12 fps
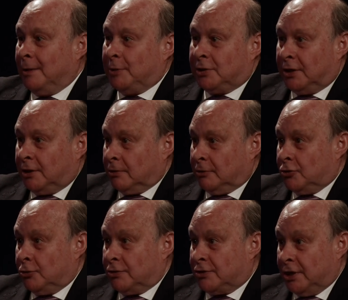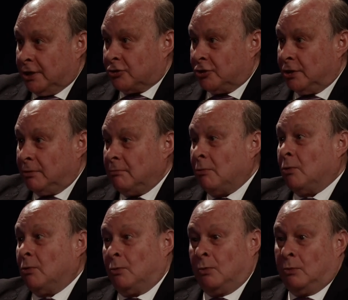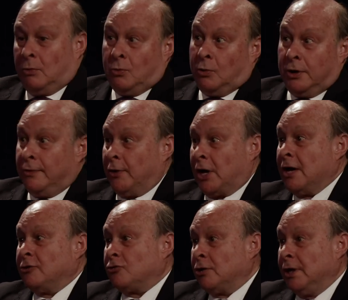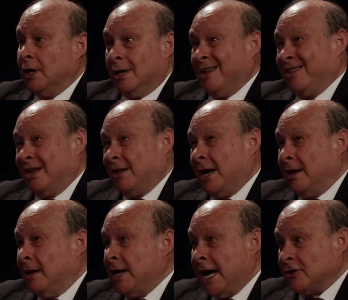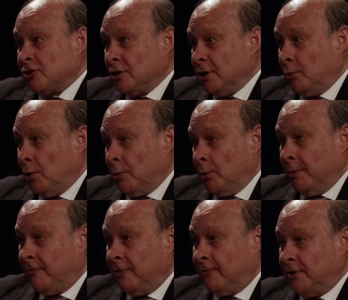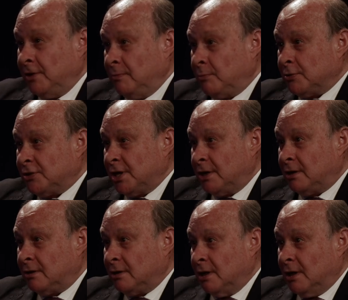particular jurisdiction or in the country, right. uh, nationally, what are we, fifteen percent?